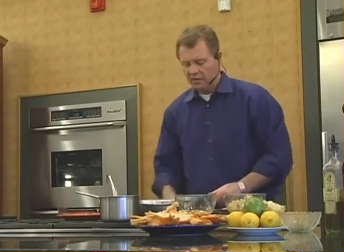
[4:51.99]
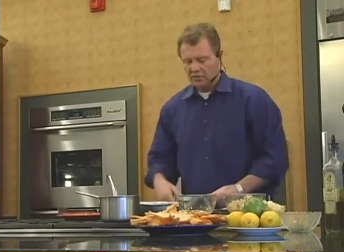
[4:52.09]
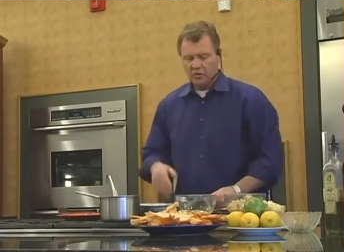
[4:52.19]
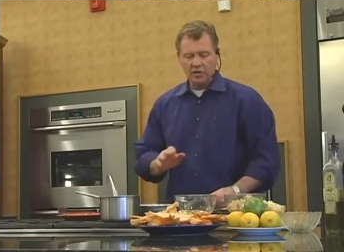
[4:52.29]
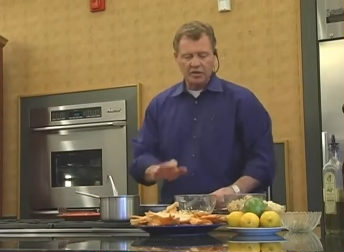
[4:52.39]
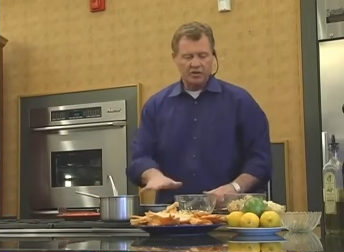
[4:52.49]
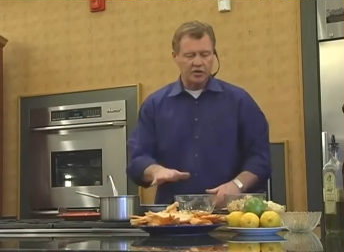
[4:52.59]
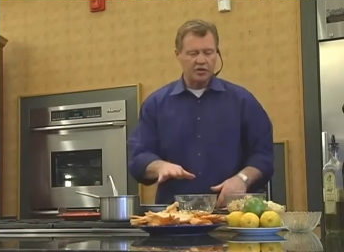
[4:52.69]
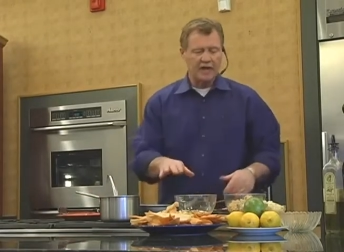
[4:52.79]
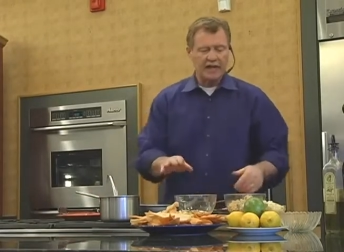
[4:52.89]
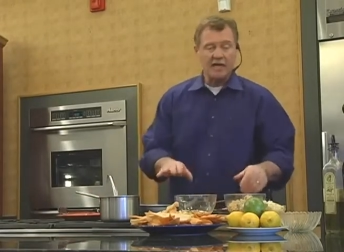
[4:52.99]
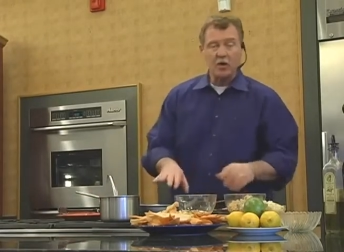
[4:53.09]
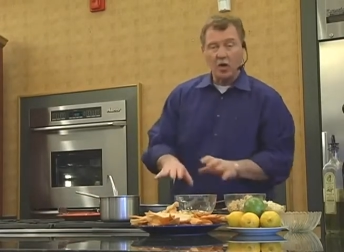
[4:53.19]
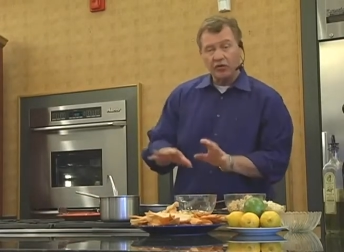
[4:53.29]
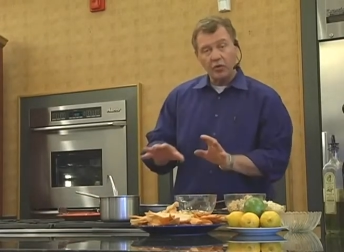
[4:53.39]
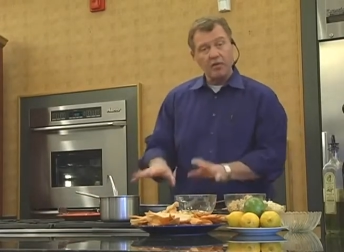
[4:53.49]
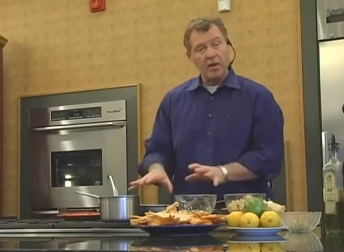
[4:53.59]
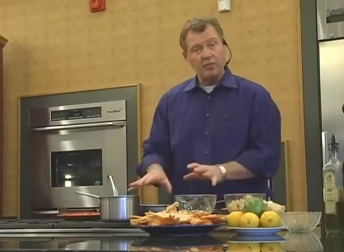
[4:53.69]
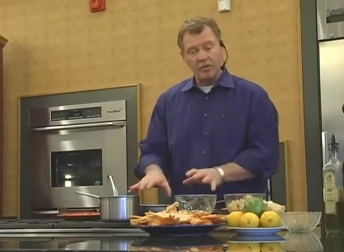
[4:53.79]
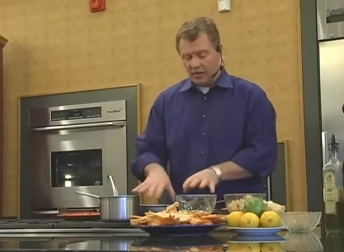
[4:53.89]
So we're going to turn that heat off. And
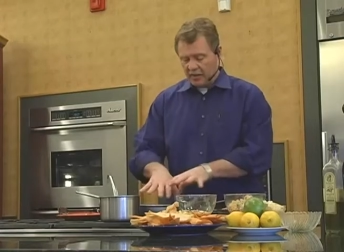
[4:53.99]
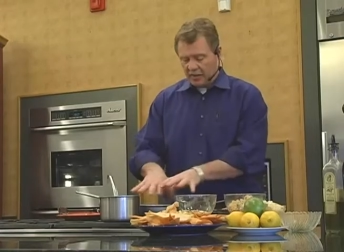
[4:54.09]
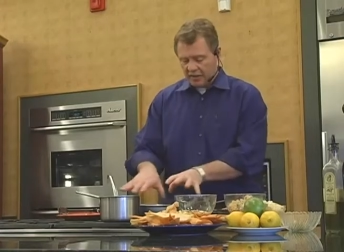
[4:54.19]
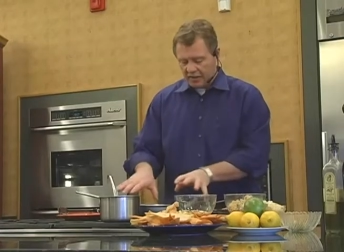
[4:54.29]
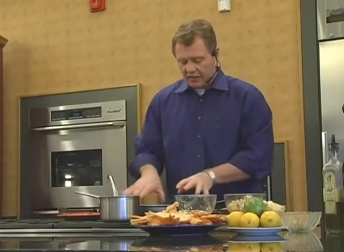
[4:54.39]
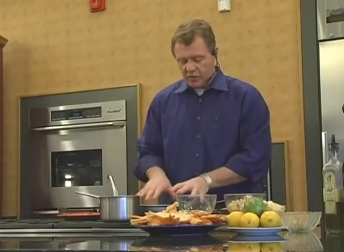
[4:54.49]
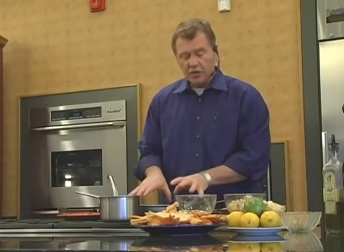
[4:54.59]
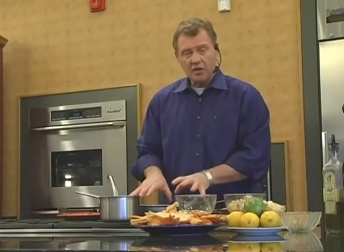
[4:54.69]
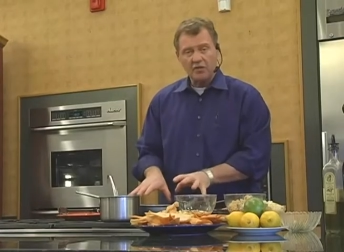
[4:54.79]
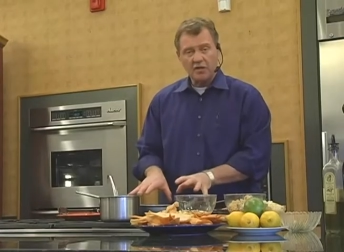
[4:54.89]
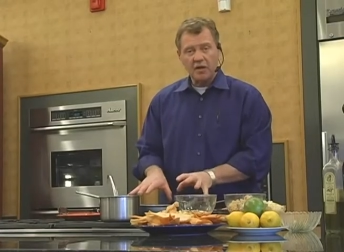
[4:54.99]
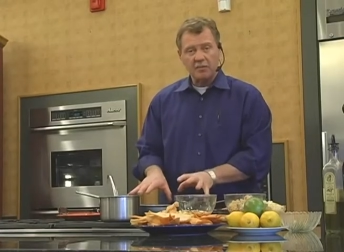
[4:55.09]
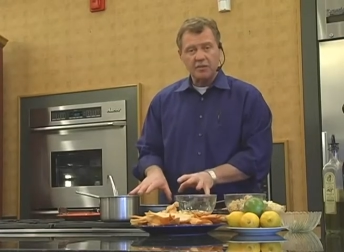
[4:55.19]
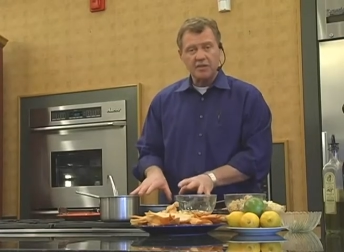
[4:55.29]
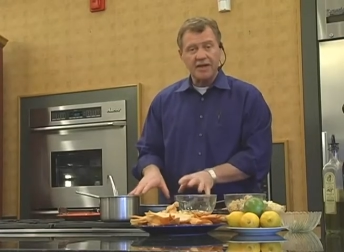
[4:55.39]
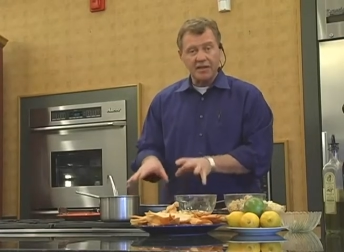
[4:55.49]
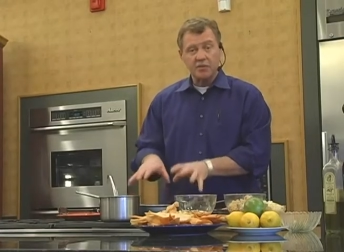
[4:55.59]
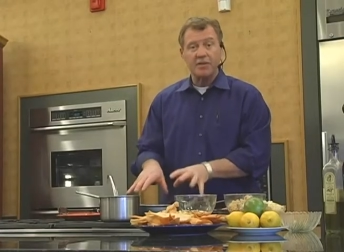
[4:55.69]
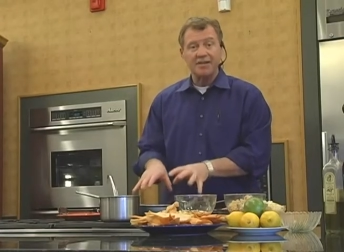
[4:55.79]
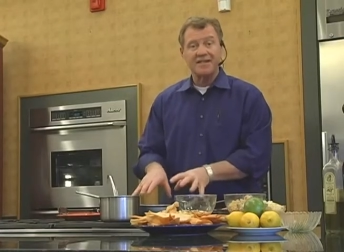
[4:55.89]
remember, give yourself a couple of
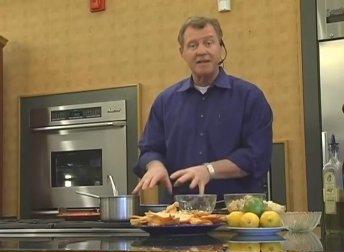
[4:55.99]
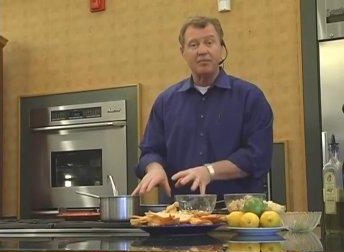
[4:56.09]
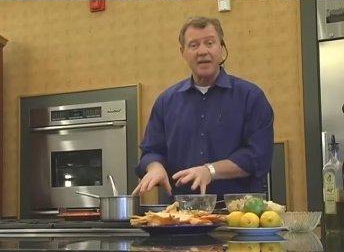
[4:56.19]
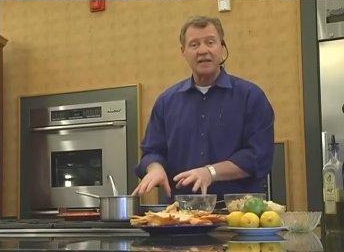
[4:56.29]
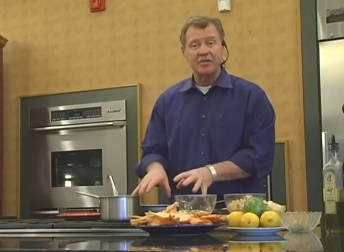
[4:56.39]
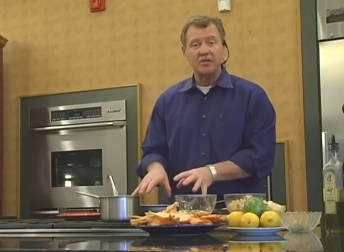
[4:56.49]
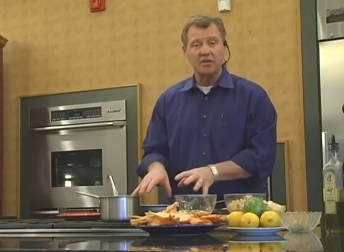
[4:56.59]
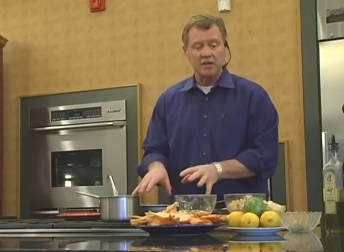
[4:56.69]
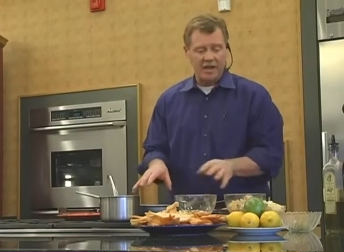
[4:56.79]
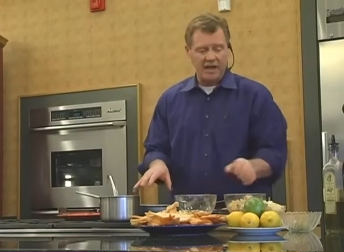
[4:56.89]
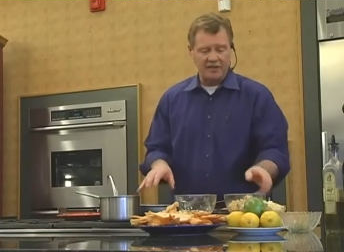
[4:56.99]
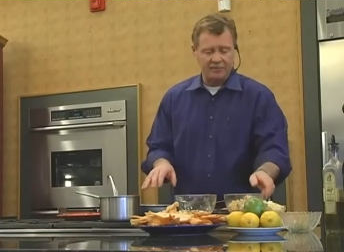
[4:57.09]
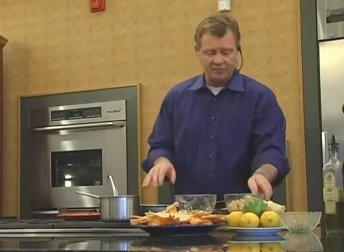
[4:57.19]
seconds because that pan is still hot.